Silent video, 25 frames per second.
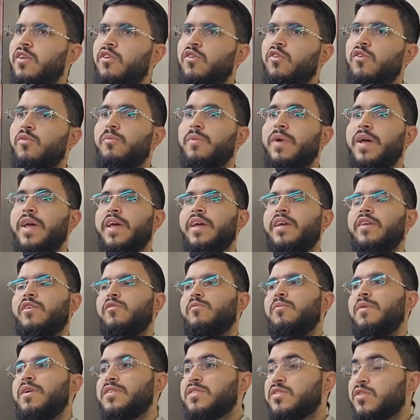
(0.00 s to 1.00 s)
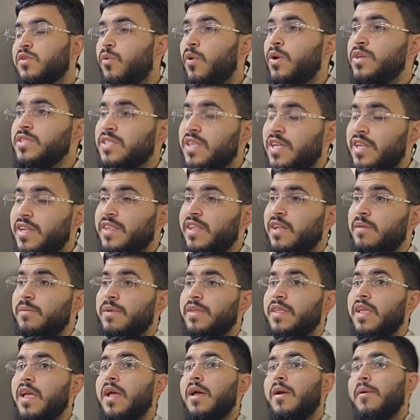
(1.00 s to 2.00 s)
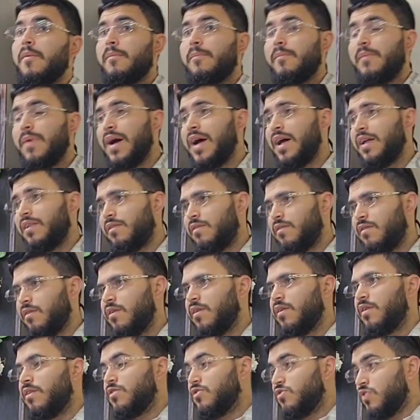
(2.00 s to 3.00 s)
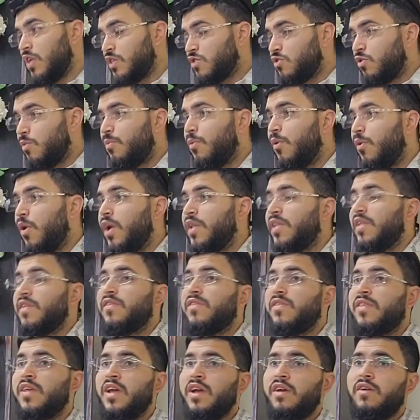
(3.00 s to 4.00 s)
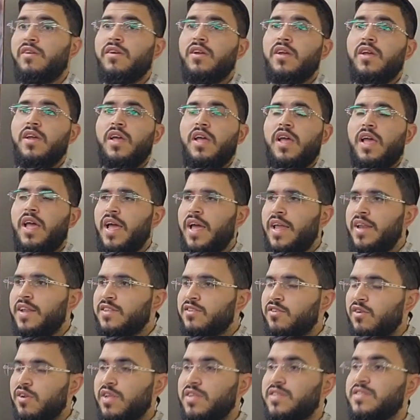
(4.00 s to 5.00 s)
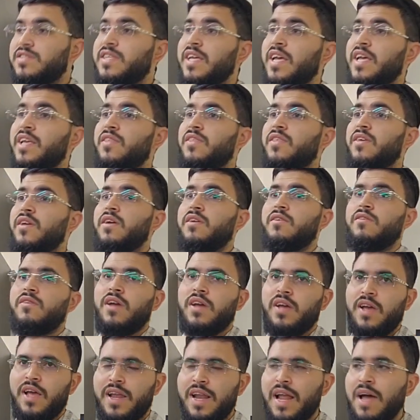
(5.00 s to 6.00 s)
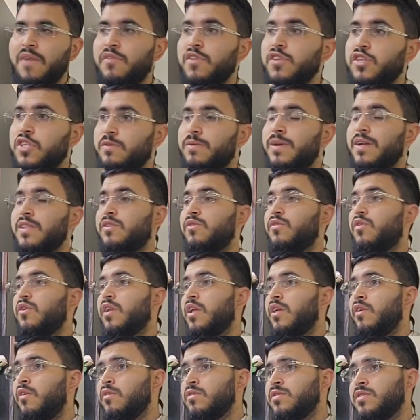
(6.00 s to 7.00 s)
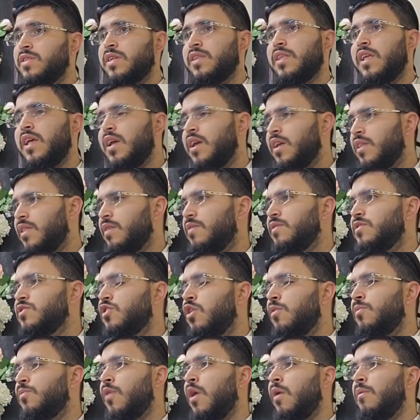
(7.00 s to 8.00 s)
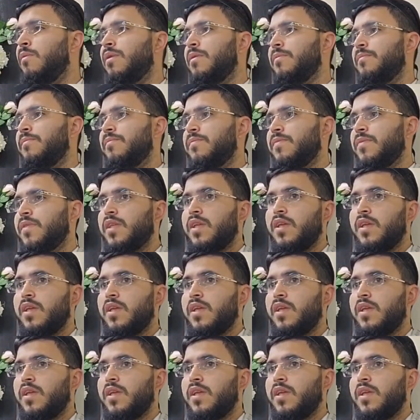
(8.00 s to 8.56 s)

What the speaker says: You may squeeze it a little bit, but just to put it in there, and it's gonna stay there, and after Shabbat you're gonna use it. There is no problem.